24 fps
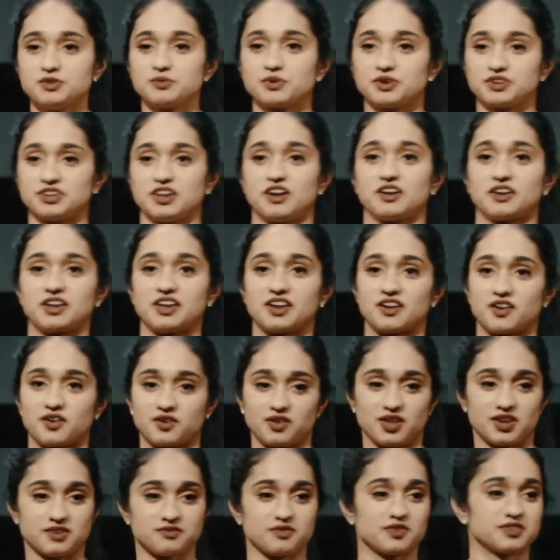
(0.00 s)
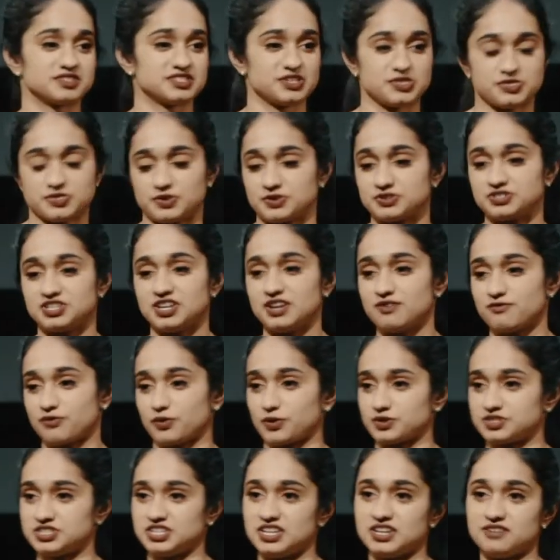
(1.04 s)
of you are young here, a lot of it's thirteen,
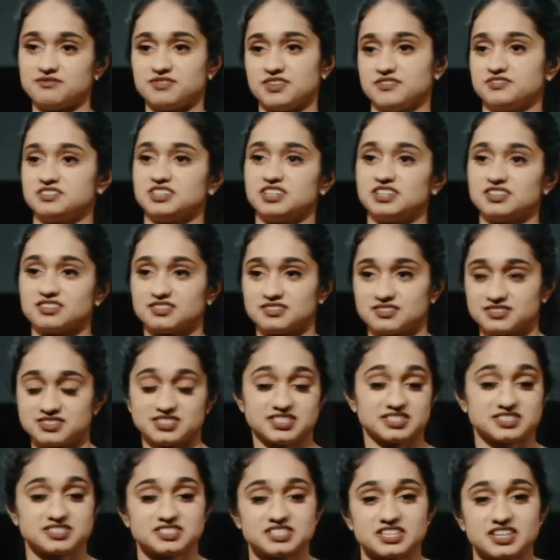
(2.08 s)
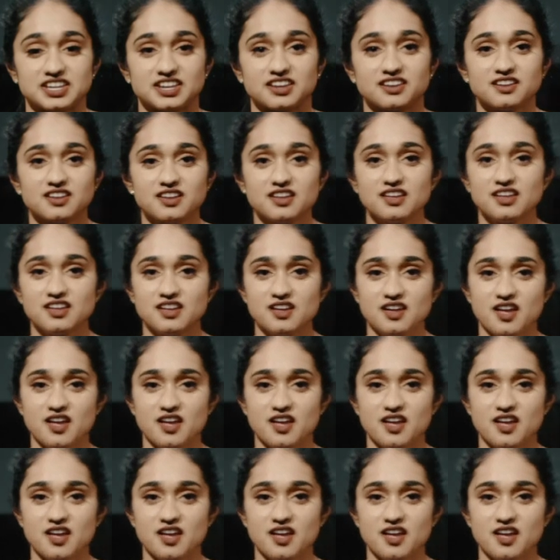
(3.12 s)
fourteen, fifteen, sixteen.